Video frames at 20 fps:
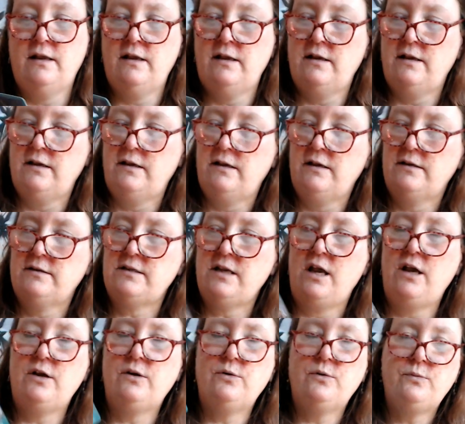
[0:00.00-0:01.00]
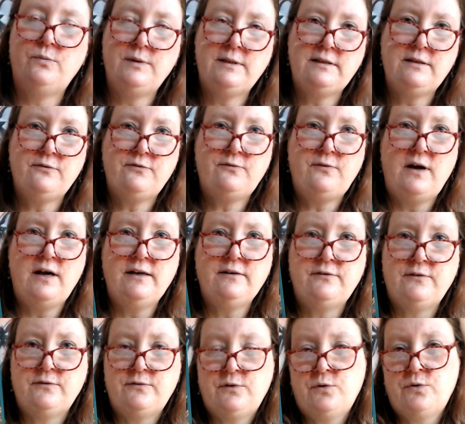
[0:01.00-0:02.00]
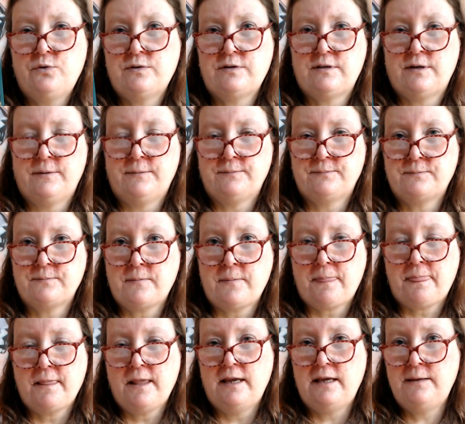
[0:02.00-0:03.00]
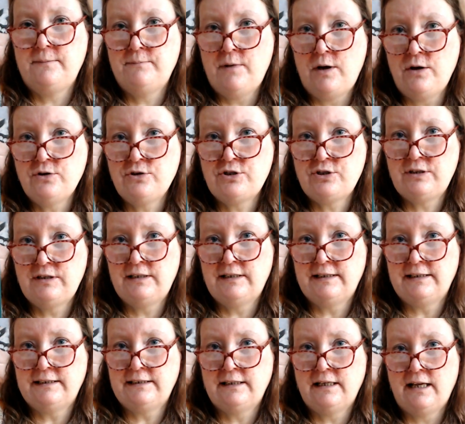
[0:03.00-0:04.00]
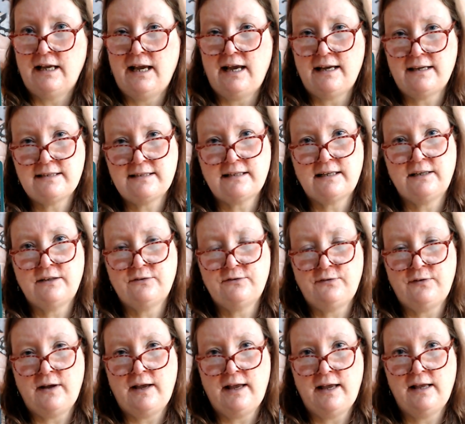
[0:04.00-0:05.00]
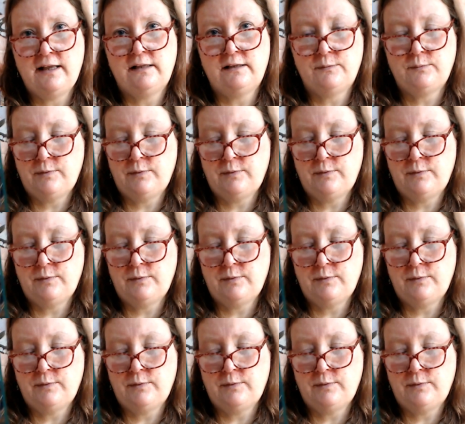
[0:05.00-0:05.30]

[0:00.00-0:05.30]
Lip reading: So with the Five of Autumn, emotionally asking for help.